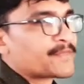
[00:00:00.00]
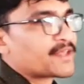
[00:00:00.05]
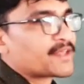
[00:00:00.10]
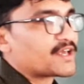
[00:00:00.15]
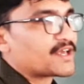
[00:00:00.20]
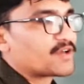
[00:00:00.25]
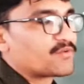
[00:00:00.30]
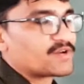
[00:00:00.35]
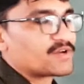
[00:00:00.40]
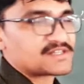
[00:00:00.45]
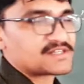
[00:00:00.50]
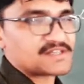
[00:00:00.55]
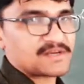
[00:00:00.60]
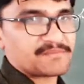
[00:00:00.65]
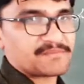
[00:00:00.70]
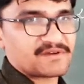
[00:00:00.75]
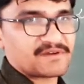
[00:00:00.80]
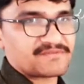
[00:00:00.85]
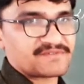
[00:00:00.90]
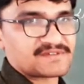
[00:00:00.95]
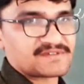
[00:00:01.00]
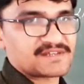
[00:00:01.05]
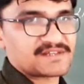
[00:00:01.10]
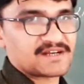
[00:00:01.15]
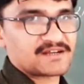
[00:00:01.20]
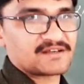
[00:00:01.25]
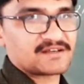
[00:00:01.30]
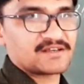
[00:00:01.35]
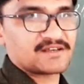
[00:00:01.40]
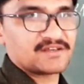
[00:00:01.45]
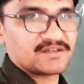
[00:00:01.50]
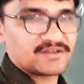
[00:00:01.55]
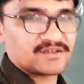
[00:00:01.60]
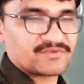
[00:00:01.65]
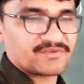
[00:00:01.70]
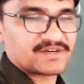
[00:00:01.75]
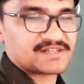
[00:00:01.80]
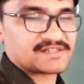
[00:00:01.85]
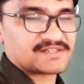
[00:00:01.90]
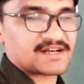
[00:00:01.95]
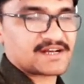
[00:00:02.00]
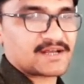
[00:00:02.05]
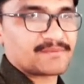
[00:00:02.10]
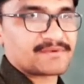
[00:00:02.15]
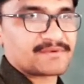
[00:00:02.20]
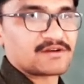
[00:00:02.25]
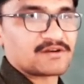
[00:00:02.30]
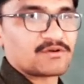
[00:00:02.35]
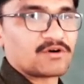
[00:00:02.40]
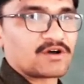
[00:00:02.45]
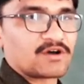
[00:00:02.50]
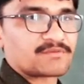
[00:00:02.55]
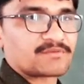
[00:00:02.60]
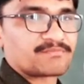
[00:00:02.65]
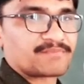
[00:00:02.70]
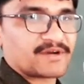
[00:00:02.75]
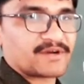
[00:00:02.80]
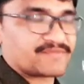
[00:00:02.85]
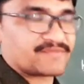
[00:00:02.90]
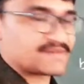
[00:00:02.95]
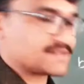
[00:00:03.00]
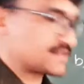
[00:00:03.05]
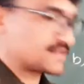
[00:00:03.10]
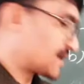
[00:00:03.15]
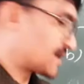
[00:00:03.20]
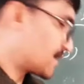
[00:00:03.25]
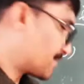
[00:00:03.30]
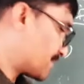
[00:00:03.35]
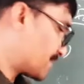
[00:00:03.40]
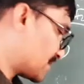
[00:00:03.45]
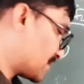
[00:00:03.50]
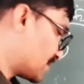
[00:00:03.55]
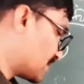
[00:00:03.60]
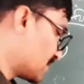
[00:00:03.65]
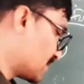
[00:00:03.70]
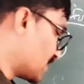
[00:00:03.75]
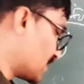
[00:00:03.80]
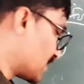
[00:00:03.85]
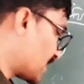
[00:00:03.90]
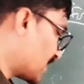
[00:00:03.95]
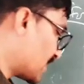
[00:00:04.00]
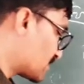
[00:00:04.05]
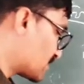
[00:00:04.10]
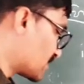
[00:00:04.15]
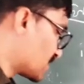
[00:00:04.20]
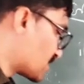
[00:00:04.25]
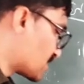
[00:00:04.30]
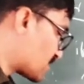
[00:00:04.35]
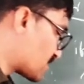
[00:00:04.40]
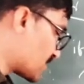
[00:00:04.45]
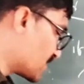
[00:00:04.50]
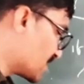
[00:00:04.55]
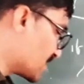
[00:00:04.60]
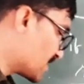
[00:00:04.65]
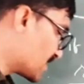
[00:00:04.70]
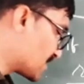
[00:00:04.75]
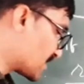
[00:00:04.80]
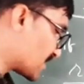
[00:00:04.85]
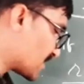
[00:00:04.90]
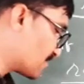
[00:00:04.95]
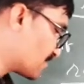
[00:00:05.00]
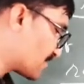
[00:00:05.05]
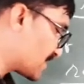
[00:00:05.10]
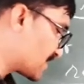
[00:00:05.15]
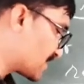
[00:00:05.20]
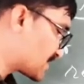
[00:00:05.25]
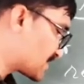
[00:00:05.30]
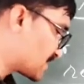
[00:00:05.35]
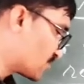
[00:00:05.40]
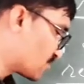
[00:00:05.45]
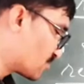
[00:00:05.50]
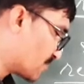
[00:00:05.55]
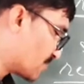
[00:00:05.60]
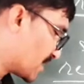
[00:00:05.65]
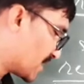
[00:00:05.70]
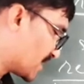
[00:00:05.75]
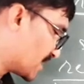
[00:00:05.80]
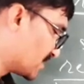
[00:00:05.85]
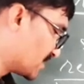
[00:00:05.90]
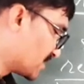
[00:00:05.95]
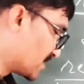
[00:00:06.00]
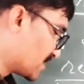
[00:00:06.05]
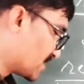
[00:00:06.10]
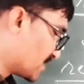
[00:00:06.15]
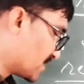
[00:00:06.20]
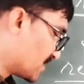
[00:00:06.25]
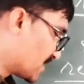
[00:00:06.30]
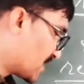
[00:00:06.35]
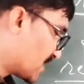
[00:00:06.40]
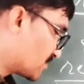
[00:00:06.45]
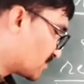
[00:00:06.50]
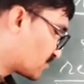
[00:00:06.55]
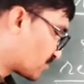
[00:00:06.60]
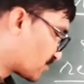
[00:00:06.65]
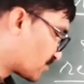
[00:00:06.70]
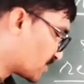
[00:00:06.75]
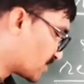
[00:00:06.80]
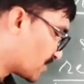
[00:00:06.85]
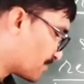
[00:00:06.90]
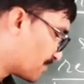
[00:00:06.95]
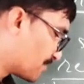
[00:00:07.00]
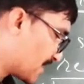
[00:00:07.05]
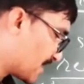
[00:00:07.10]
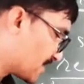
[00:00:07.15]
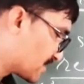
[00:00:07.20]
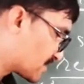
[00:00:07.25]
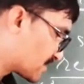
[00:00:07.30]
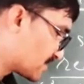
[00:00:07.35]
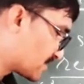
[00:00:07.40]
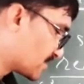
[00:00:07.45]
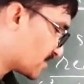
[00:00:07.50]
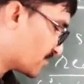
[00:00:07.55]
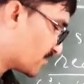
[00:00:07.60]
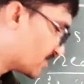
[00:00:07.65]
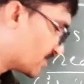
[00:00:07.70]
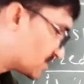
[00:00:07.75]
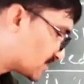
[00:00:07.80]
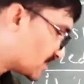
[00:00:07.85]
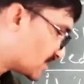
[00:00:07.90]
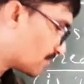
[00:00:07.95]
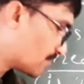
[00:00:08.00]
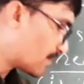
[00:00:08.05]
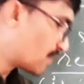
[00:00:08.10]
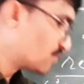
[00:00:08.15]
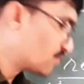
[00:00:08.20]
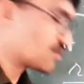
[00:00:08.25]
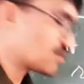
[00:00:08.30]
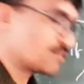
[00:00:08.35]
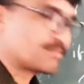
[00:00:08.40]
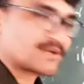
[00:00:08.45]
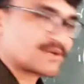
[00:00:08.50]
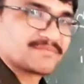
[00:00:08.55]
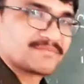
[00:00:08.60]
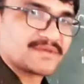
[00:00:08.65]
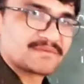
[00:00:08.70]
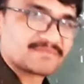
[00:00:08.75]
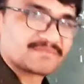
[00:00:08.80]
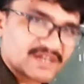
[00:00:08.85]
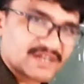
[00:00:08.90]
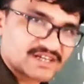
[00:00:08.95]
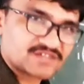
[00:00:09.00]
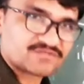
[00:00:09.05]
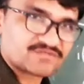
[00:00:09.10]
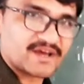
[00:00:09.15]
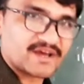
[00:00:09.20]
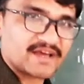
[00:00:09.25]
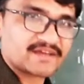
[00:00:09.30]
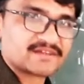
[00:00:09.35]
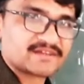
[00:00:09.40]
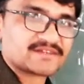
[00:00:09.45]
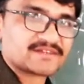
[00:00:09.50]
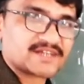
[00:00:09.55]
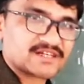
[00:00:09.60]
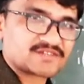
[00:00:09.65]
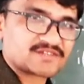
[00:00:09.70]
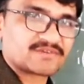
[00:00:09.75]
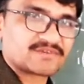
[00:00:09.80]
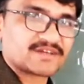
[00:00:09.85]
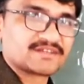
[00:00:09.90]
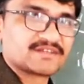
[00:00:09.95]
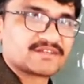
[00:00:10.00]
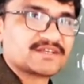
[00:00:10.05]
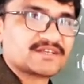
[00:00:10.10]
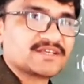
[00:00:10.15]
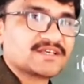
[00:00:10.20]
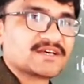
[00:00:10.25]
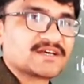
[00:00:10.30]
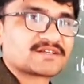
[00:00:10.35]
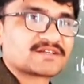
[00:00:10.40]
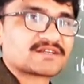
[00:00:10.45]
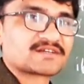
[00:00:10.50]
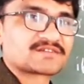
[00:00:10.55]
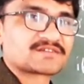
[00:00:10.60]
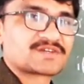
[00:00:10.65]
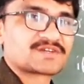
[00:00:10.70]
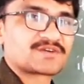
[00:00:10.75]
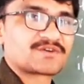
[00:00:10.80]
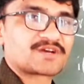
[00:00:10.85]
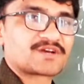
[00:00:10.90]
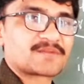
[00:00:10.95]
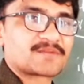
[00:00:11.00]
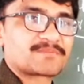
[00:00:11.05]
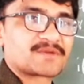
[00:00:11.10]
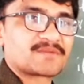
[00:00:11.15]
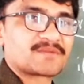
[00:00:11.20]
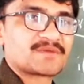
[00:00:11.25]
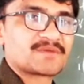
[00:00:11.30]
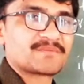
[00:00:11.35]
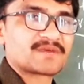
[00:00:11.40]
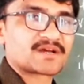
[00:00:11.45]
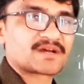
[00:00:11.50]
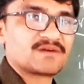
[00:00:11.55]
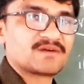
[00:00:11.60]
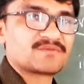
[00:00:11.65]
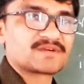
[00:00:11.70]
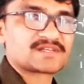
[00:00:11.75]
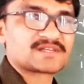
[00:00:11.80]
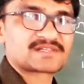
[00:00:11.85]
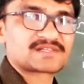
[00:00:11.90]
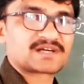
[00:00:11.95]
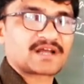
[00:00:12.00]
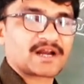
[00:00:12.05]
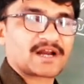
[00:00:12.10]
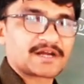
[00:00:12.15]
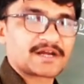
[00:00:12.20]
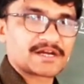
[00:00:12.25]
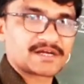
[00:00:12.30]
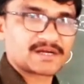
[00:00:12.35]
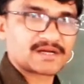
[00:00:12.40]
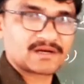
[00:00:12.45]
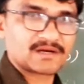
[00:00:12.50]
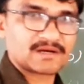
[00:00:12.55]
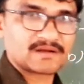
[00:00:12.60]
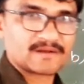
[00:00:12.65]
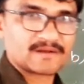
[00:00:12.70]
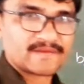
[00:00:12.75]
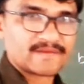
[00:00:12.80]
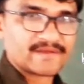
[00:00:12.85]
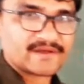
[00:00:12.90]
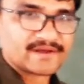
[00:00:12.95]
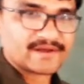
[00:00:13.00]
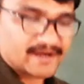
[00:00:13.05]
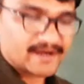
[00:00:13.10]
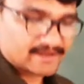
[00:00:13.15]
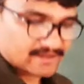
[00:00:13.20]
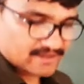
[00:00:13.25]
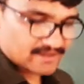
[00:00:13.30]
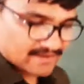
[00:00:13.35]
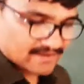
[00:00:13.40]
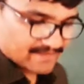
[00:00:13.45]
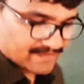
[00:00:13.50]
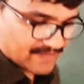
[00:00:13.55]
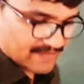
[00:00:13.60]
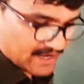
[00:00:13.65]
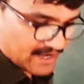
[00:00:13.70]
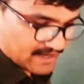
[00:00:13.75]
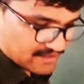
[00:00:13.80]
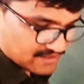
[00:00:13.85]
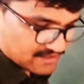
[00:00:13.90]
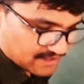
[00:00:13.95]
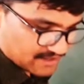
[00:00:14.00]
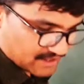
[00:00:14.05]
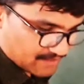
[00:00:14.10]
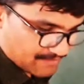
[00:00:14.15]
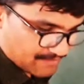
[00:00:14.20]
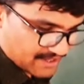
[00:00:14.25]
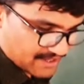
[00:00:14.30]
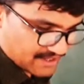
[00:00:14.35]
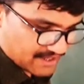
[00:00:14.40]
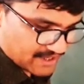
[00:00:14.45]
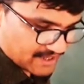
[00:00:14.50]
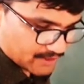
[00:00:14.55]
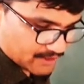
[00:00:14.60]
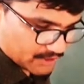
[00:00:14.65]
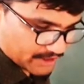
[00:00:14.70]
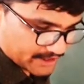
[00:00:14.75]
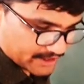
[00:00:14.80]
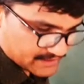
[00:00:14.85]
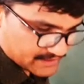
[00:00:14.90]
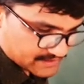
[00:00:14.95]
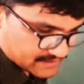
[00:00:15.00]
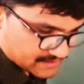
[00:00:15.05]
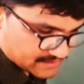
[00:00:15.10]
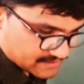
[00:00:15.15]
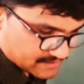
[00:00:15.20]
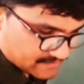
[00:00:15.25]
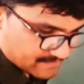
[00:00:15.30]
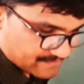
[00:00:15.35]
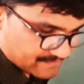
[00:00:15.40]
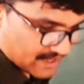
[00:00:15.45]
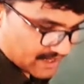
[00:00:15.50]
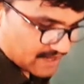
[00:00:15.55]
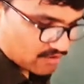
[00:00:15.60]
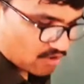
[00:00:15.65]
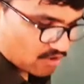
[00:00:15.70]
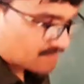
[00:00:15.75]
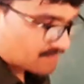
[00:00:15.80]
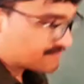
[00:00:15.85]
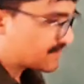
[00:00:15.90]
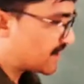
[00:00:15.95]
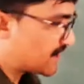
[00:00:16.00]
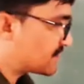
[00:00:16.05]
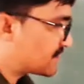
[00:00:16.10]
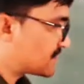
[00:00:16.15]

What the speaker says: equity share capital or preference share capital, right? So here the company received money, right, through the bank with the amount of premium. That's why here the security premium account is credited, right? And the remaining entries, I hope that